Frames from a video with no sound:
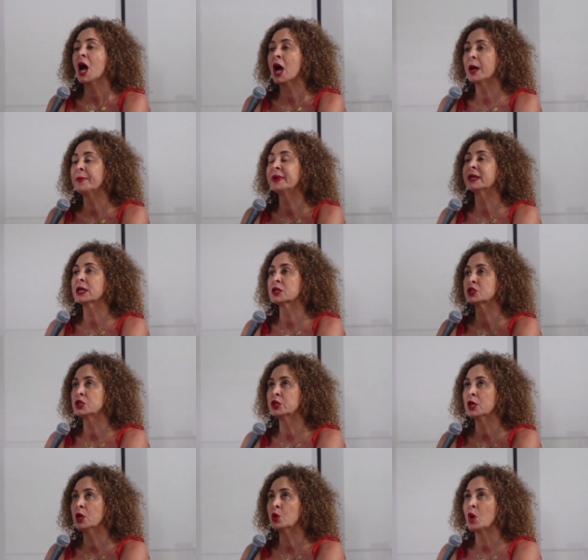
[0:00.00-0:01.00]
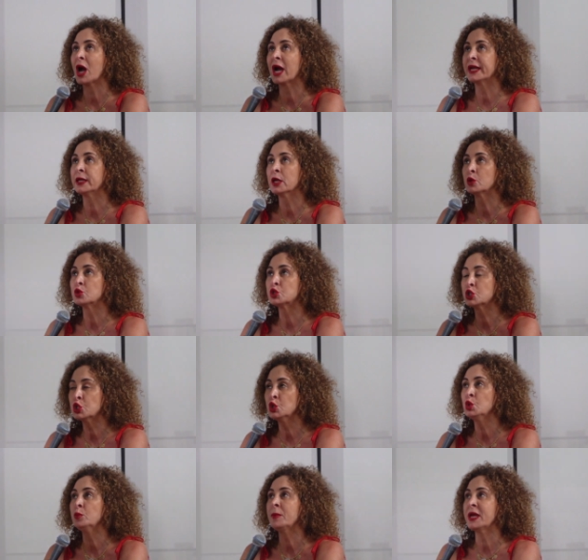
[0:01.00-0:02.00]
Uh, because you know, I know
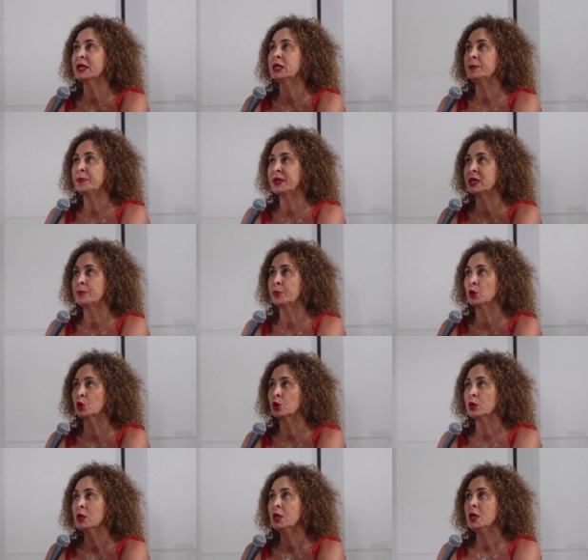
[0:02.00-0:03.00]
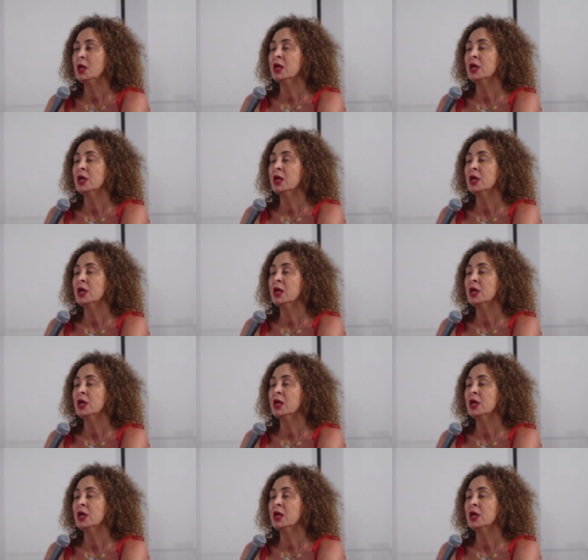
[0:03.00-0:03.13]
too many people